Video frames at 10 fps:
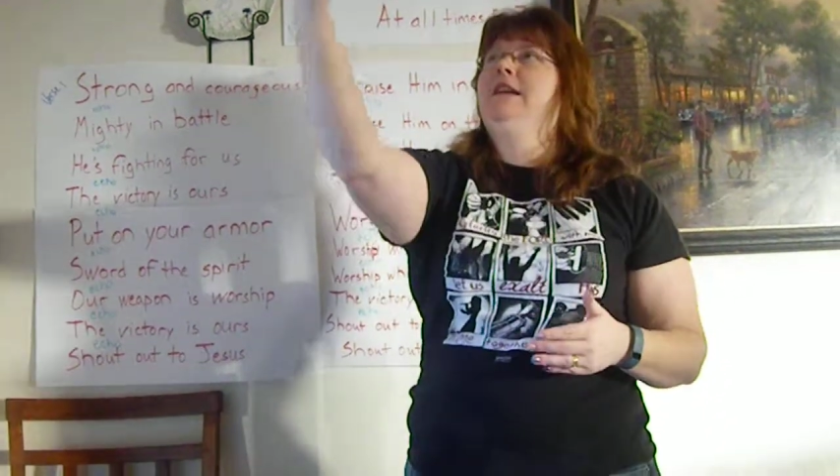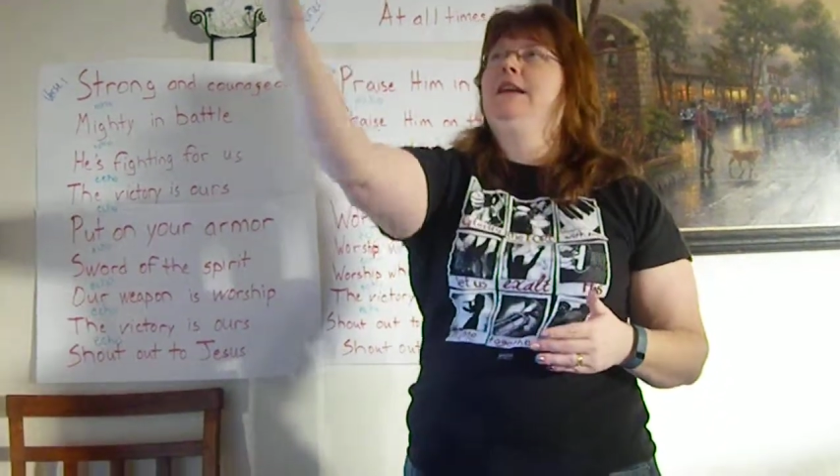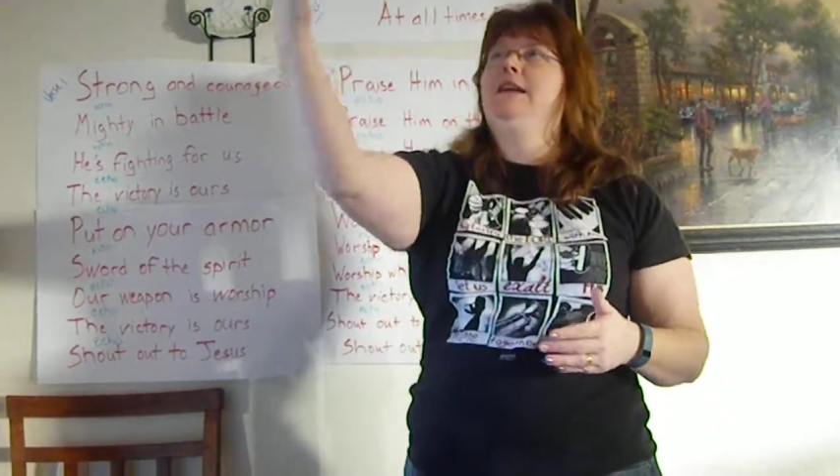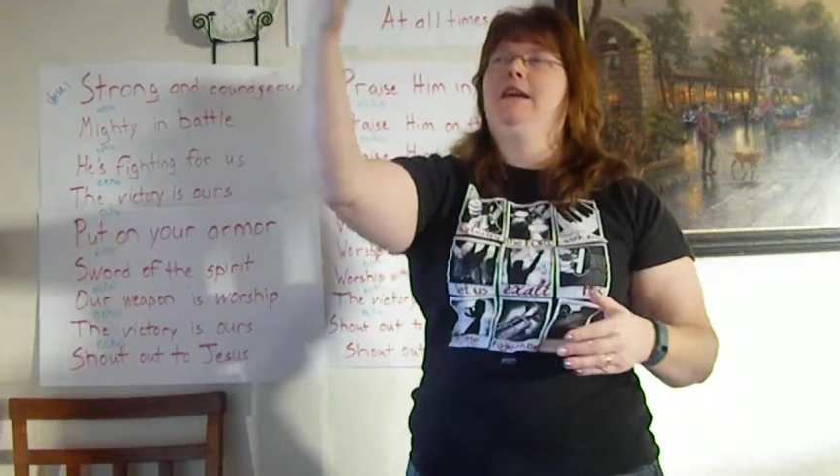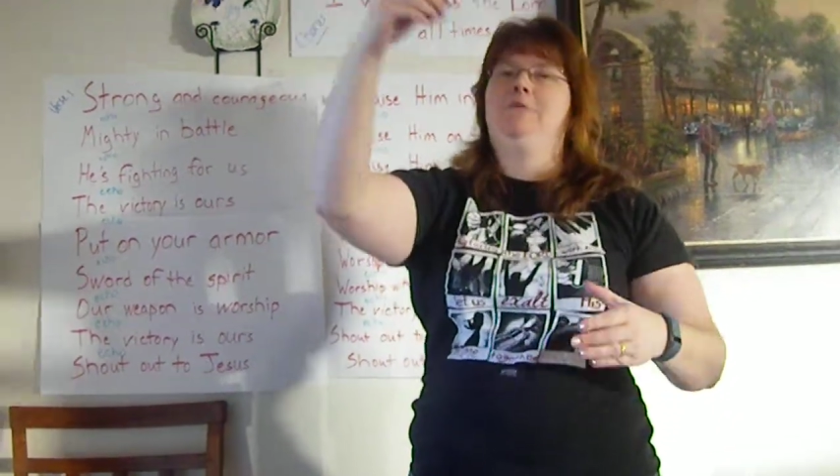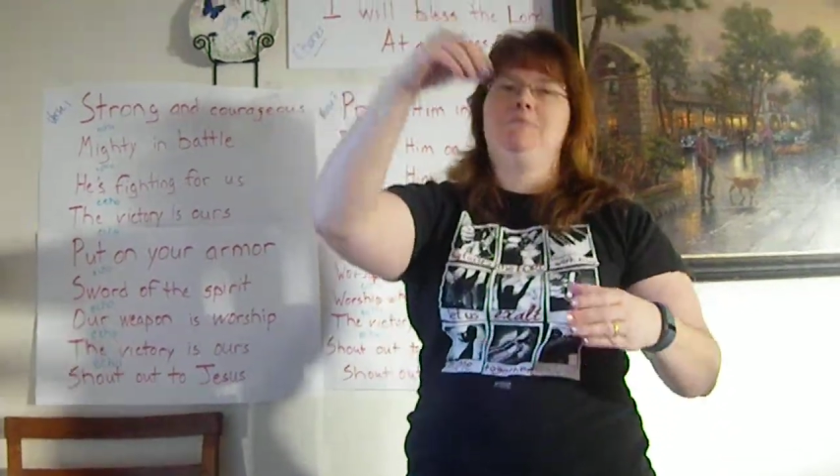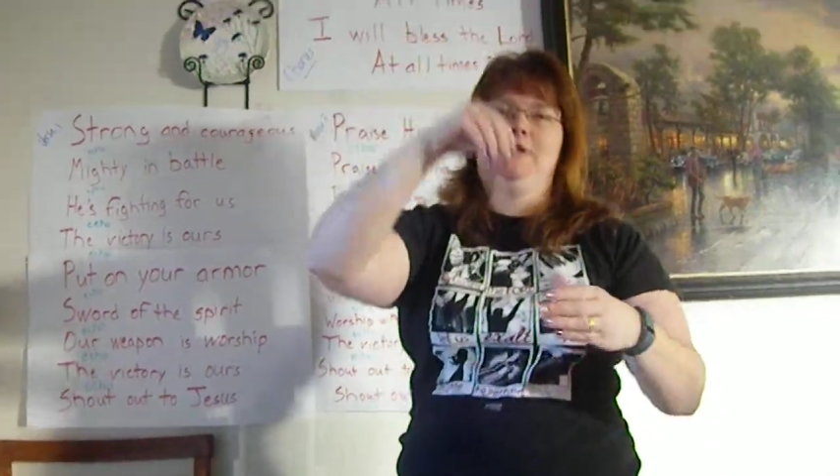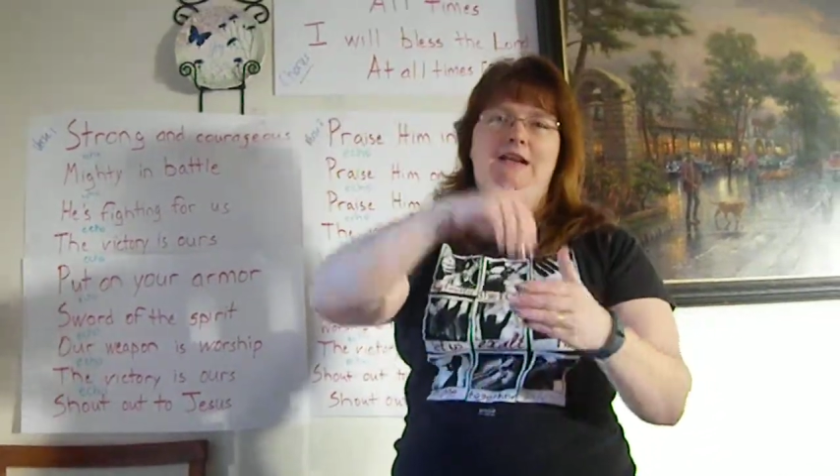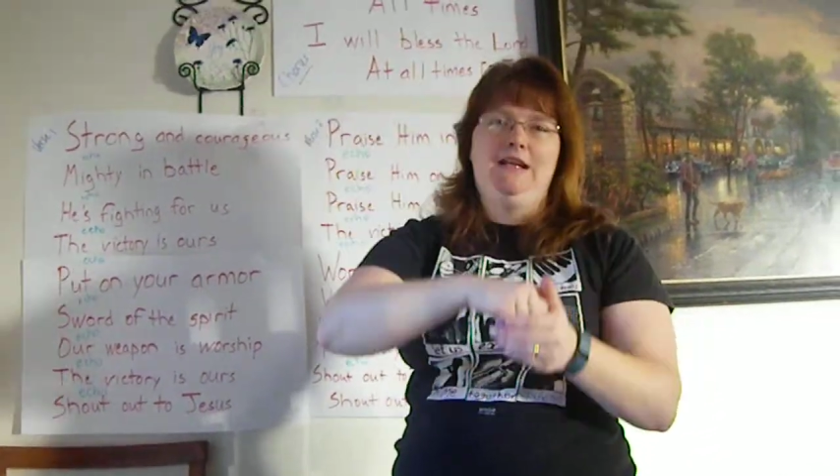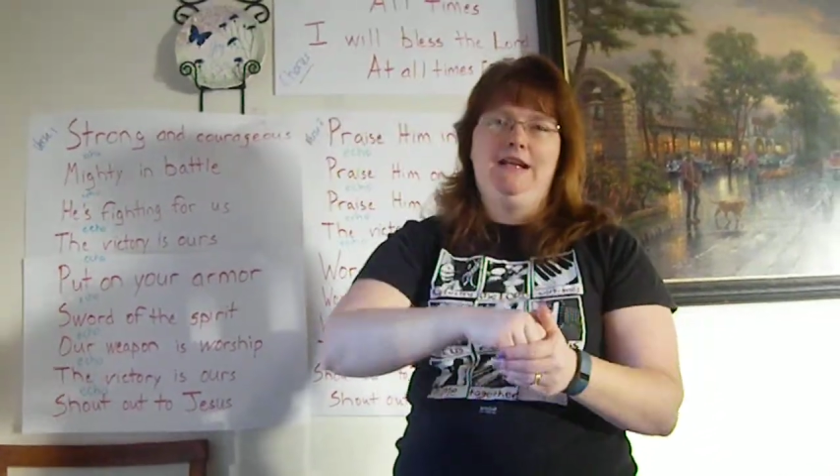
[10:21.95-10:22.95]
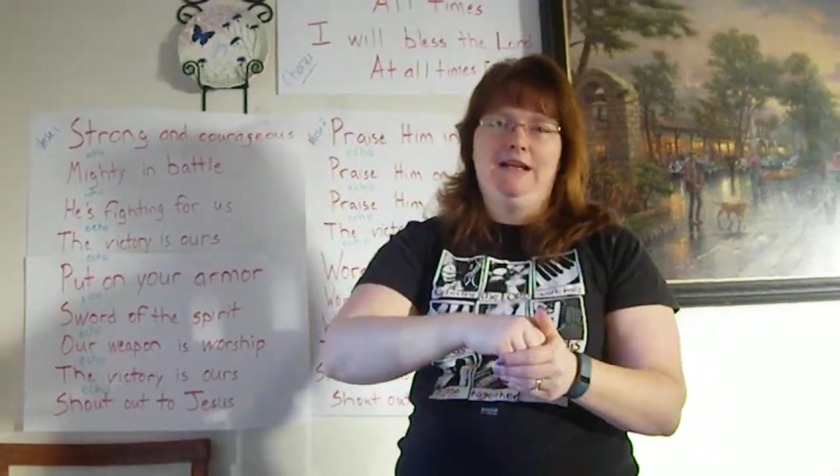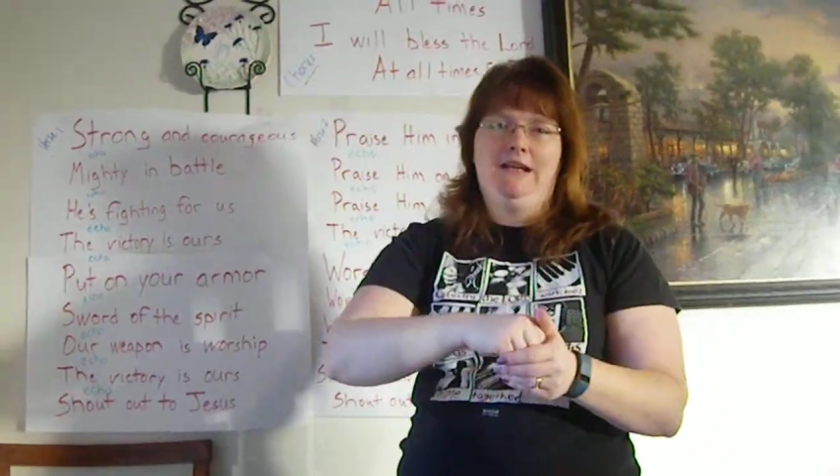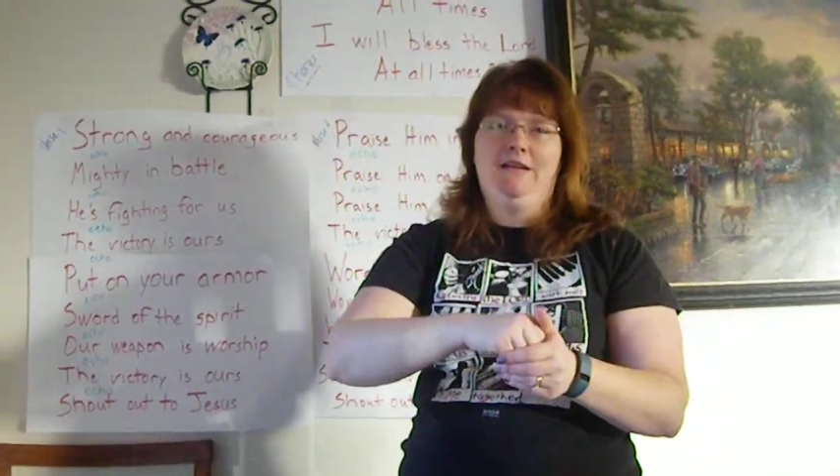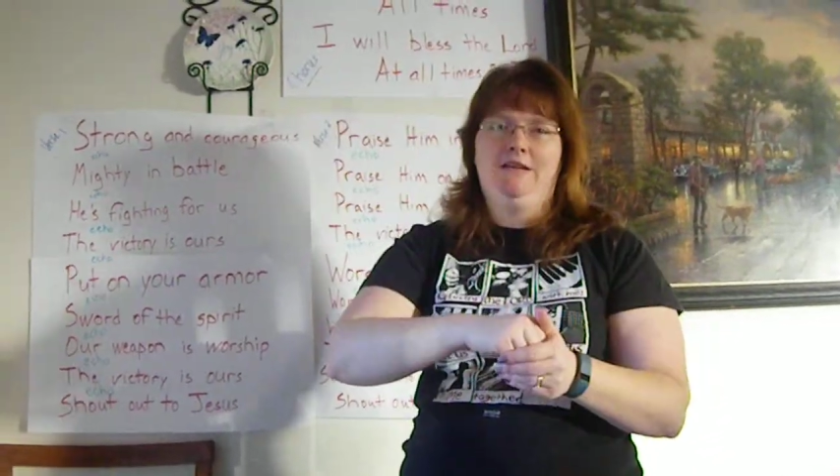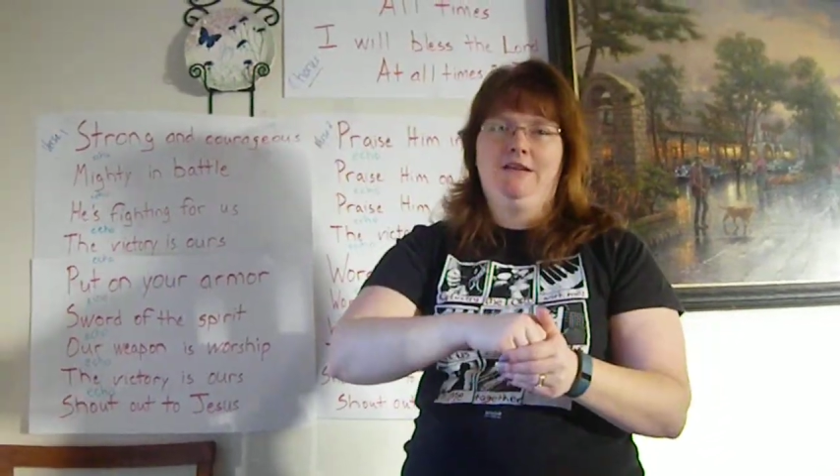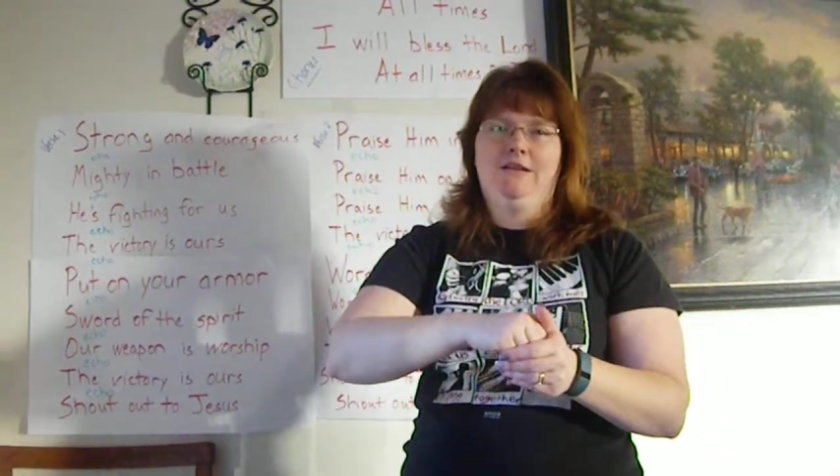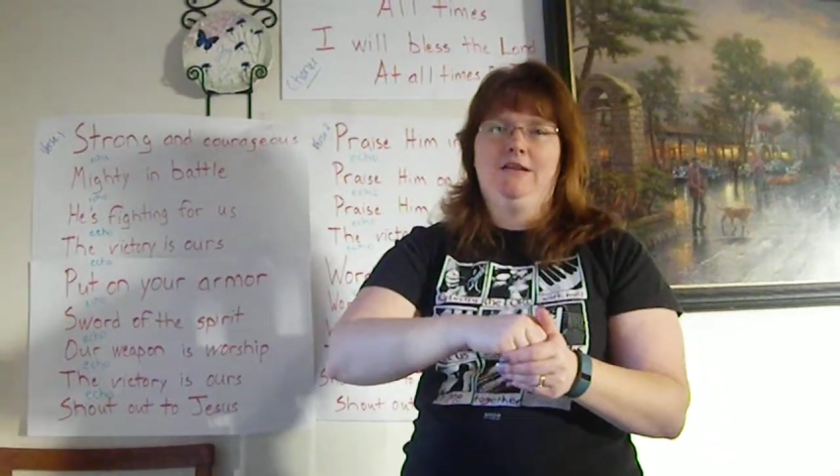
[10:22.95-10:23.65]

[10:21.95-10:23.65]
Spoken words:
him in.